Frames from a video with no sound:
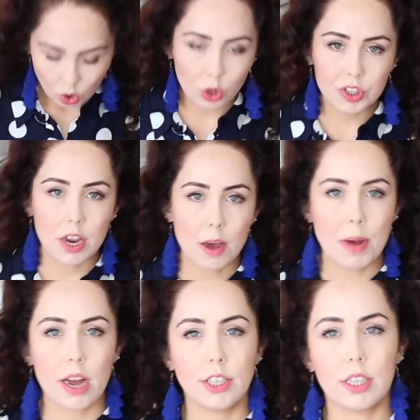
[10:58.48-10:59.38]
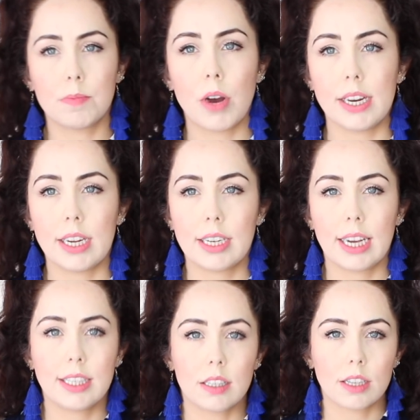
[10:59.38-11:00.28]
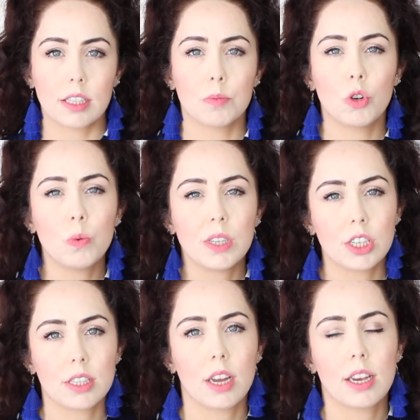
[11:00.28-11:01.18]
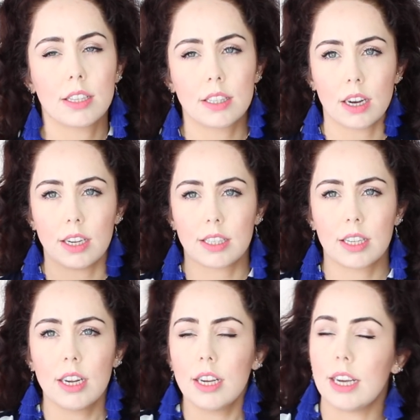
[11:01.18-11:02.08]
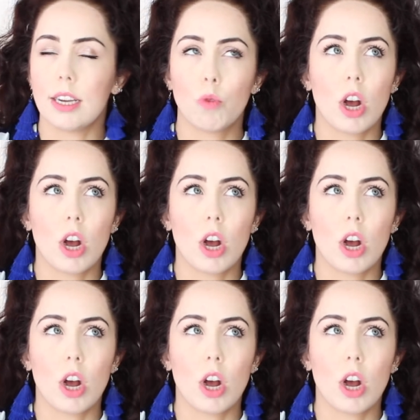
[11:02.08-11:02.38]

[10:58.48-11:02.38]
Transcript: Also, I purchased mine in a size small, which is like a size, it